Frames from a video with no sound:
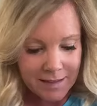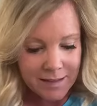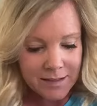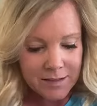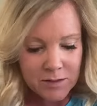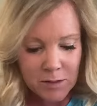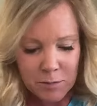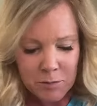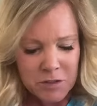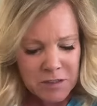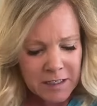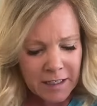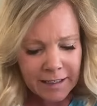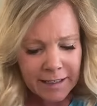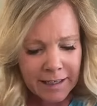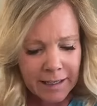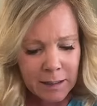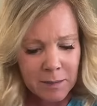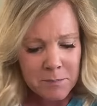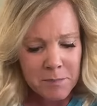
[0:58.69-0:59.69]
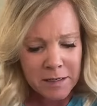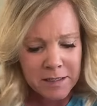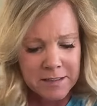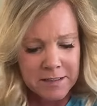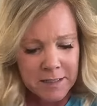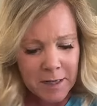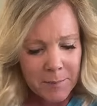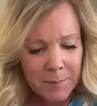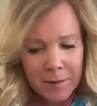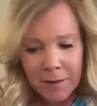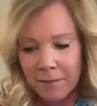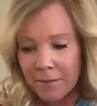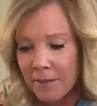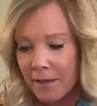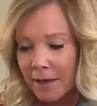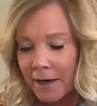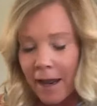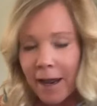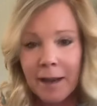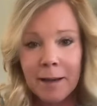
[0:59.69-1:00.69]
So I'm just gonna get them mixed up, and
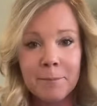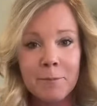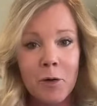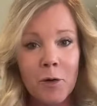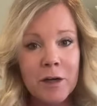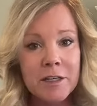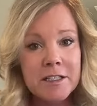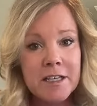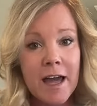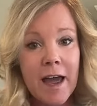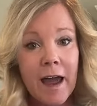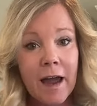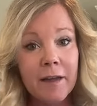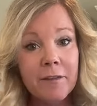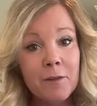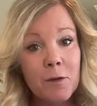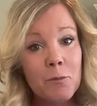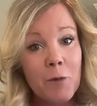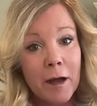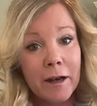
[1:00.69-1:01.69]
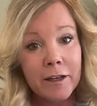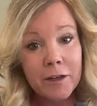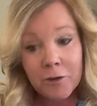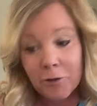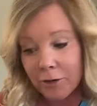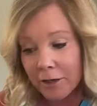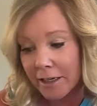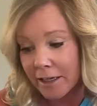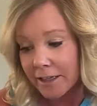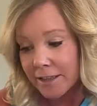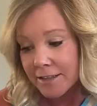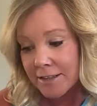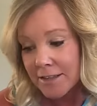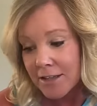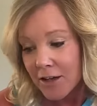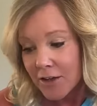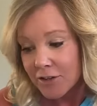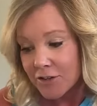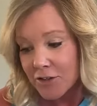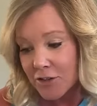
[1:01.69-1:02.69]
then I am going to add the wet
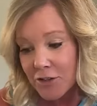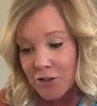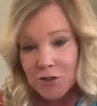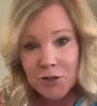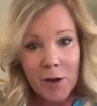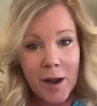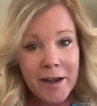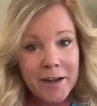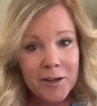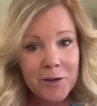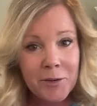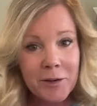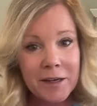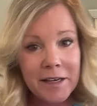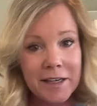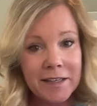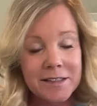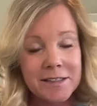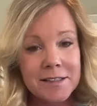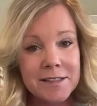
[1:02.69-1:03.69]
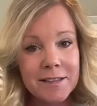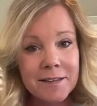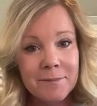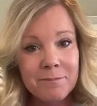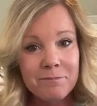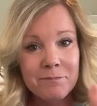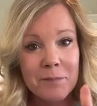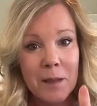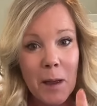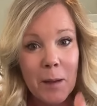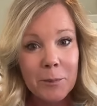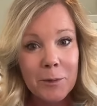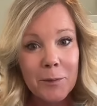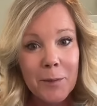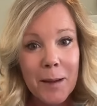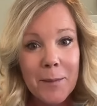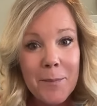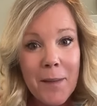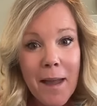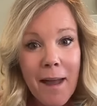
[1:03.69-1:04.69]
ingredients to the dry ingredients. I'll be
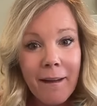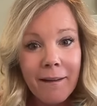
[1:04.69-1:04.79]
right back.